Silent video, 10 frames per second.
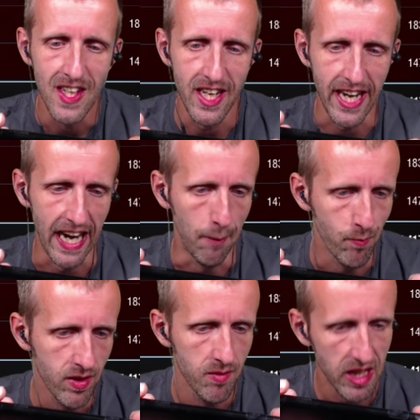Yeah.
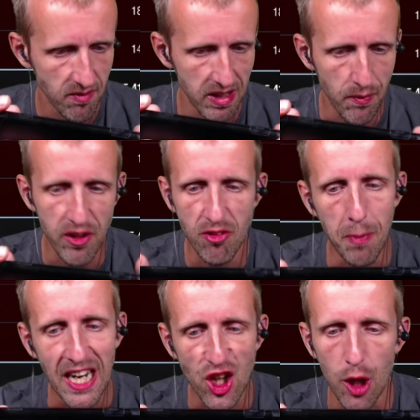In in this
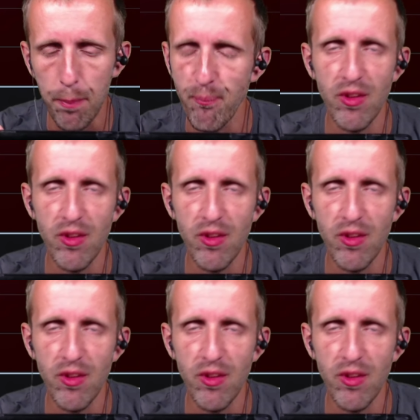matchup,